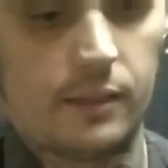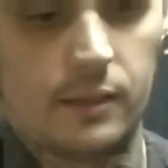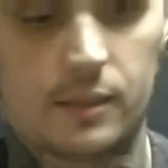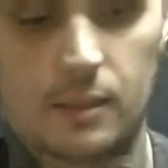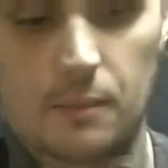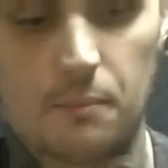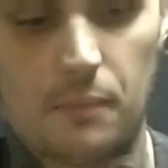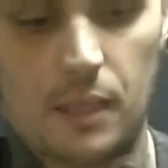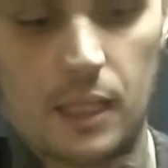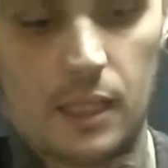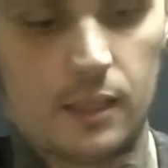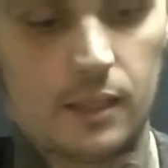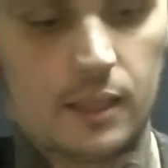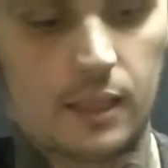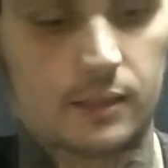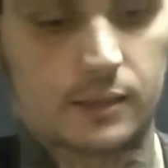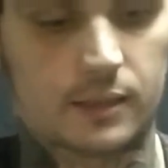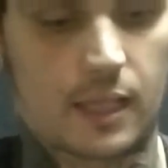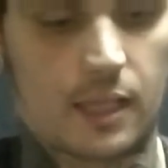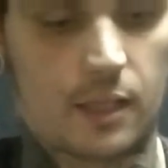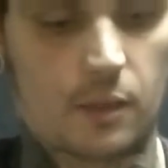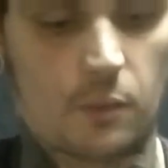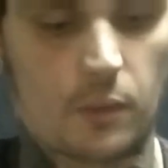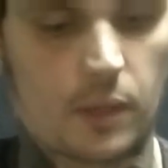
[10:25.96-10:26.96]
to me. That's
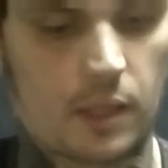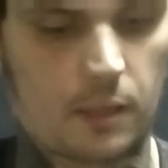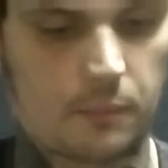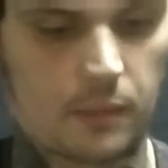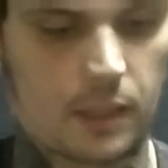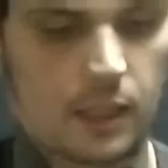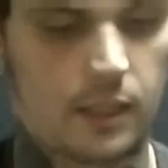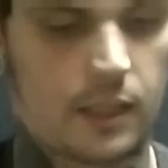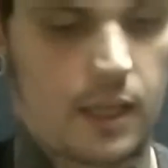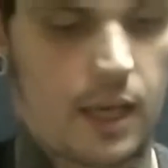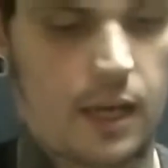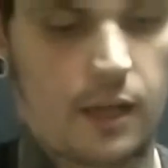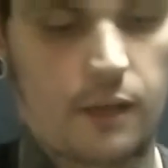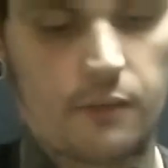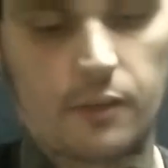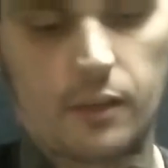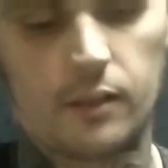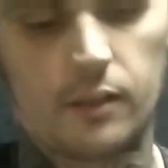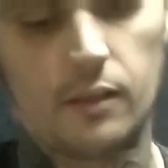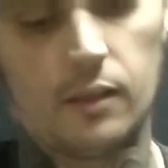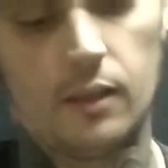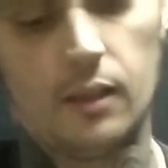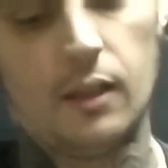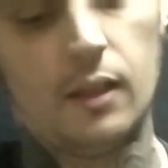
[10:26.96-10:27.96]
kind of what I'm getting out of it.
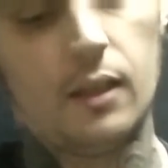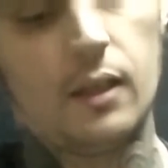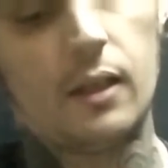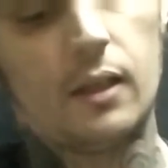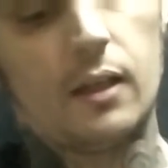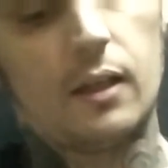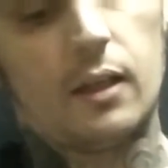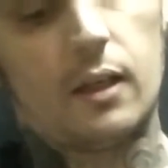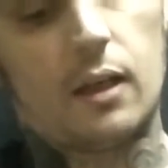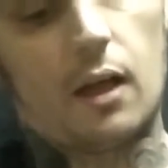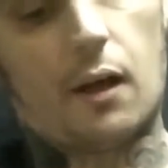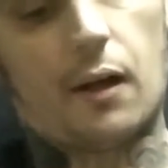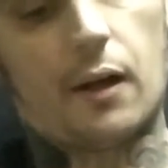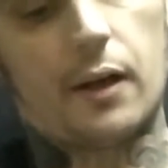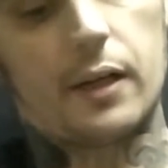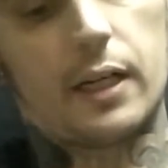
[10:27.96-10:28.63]
Alright,